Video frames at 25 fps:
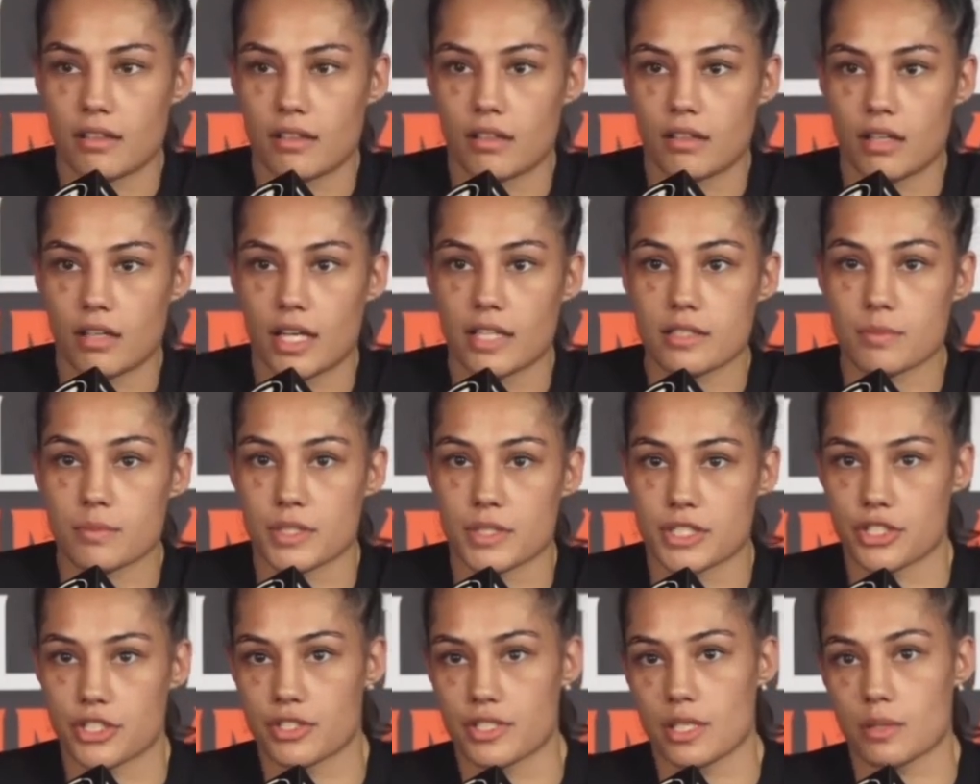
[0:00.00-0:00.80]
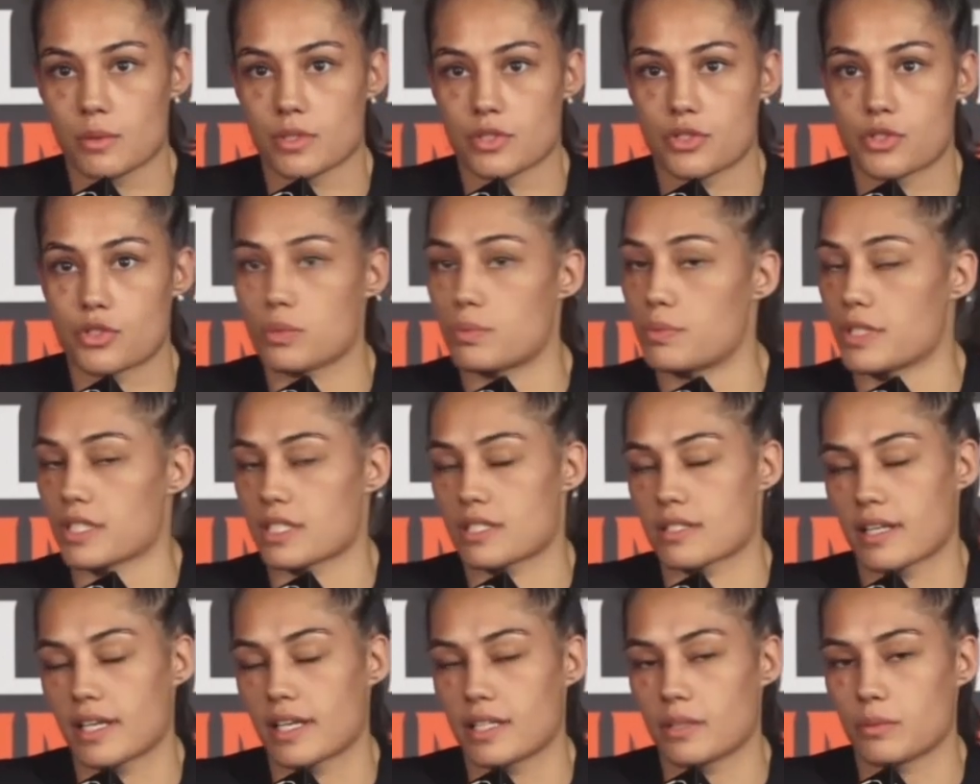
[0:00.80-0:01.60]
As much as I was super
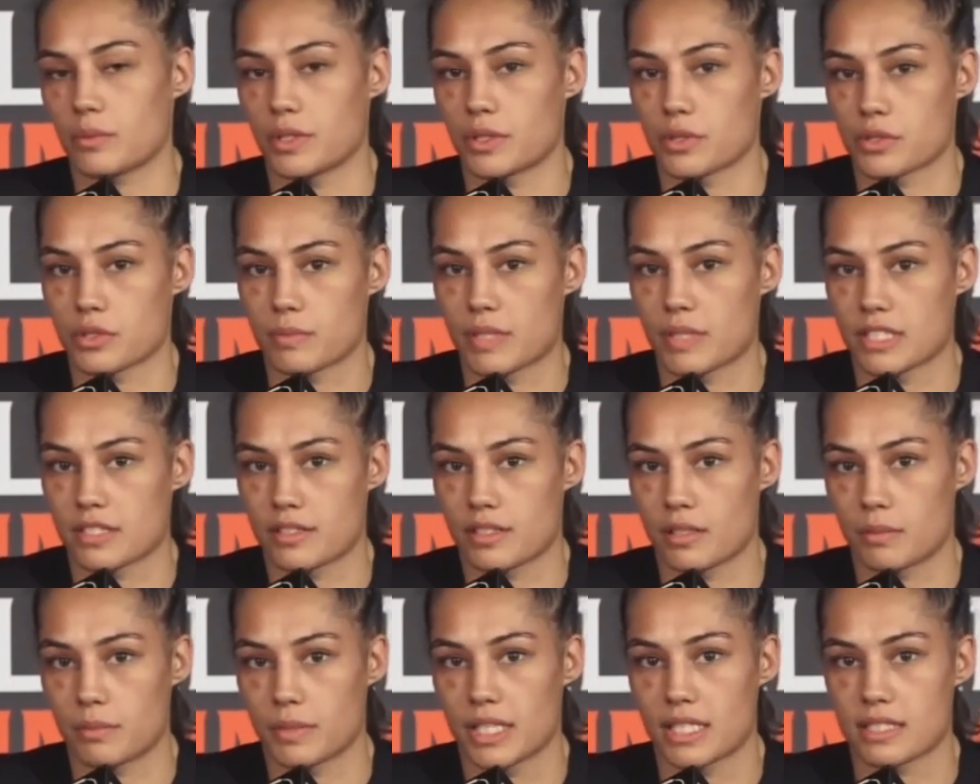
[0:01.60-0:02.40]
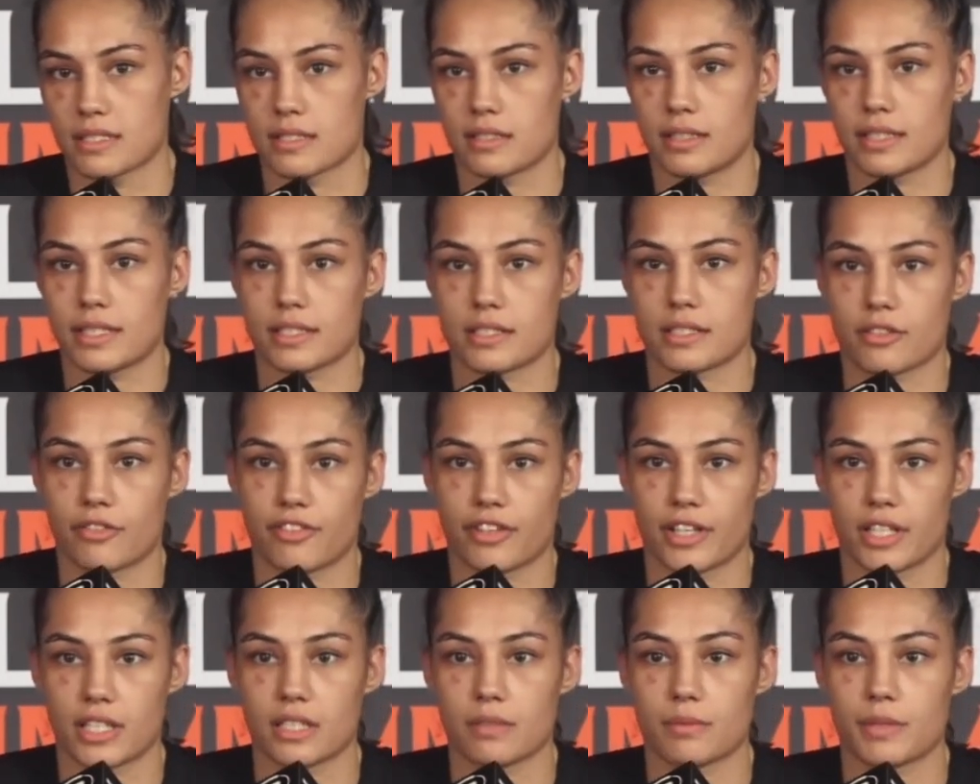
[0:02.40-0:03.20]
excited when I was matched up against Leah to
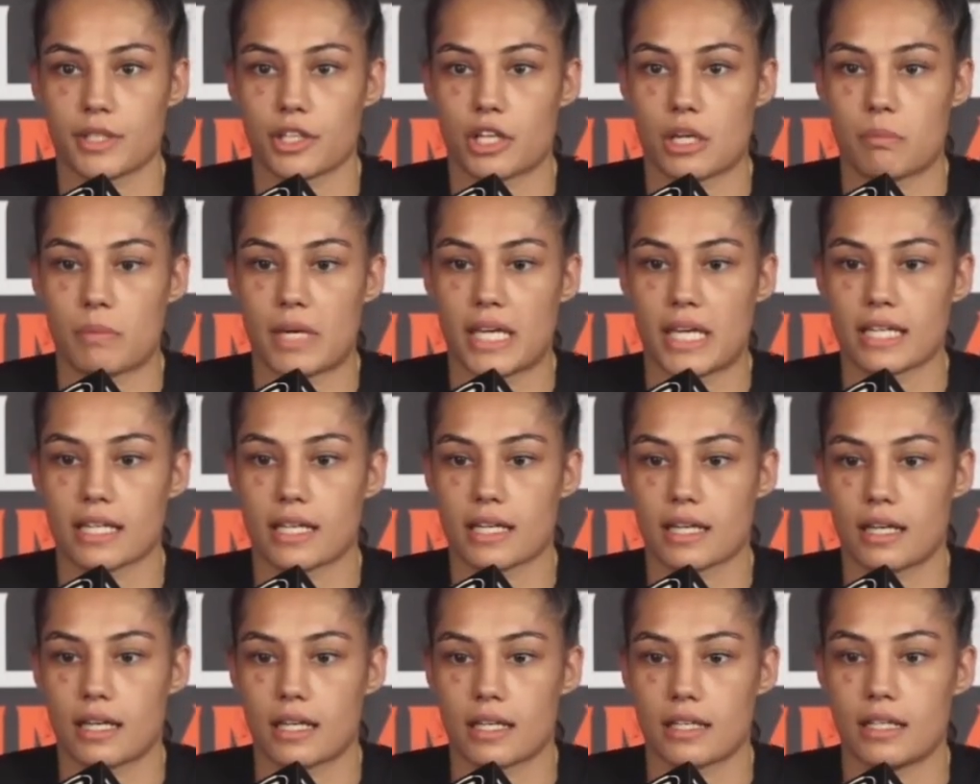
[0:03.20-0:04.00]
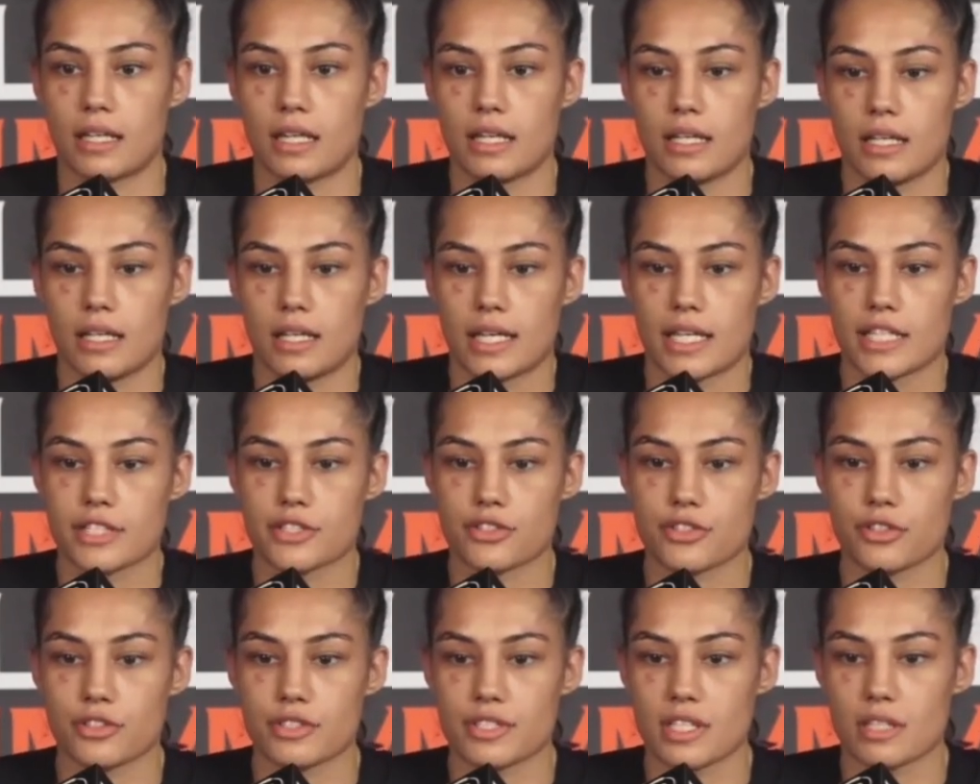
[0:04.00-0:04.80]
finally be on a main card, it's
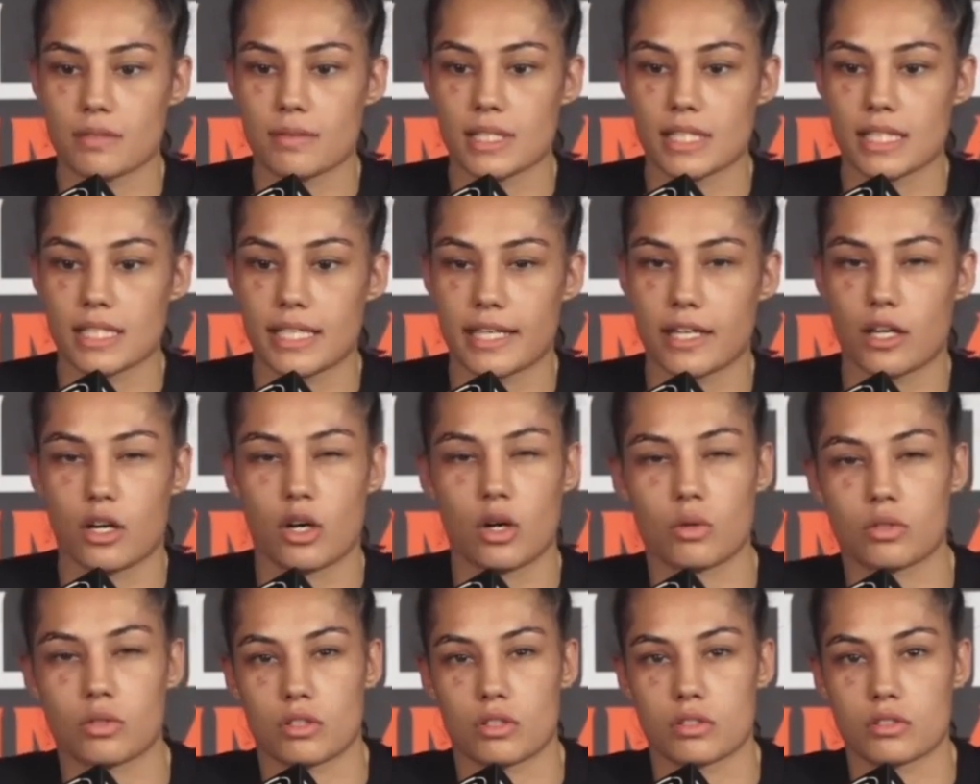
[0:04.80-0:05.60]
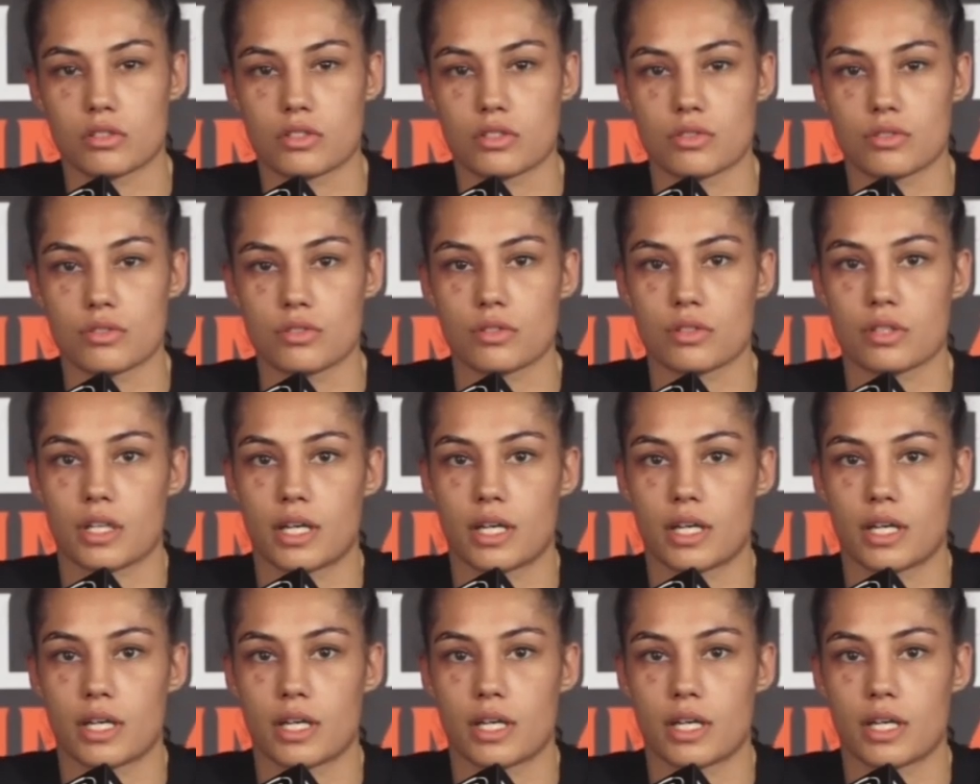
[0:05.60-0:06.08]
not something that I hold to.